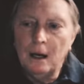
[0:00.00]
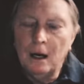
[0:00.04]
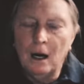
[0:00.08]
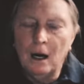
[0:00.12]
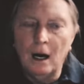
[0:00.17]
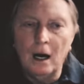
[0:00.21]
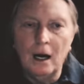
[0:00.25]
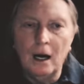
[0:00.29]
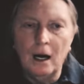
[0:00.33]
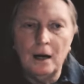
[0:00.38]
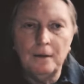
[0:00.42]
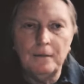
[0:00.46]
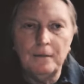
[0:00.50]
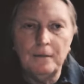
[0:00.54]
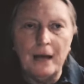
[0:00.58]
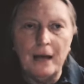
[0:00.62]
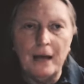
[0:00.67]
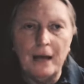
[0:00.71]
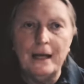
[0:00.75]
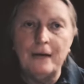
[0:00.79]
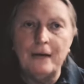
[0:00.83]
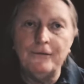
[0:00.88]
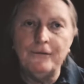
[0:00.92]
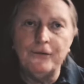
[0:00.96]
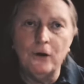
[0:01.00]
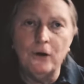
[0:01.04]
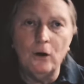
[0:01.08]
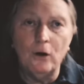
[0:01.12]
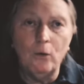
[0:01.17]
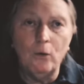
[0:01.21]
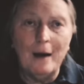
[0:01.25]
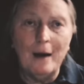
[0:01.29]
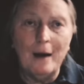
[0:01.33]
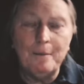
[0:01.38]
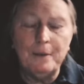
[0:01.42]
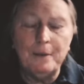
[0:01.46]
um, and then for a
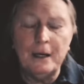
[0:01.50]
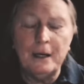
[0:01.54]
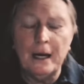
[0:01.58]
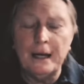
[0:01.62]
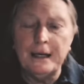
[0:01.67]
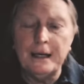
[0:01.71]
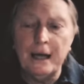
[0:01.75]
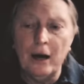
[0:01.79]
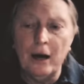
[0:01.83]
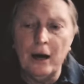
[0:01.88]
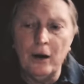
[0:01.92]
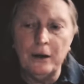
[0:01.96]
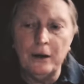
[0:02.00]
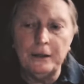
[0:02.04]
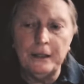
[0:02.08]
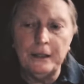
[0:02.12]
weapon i carried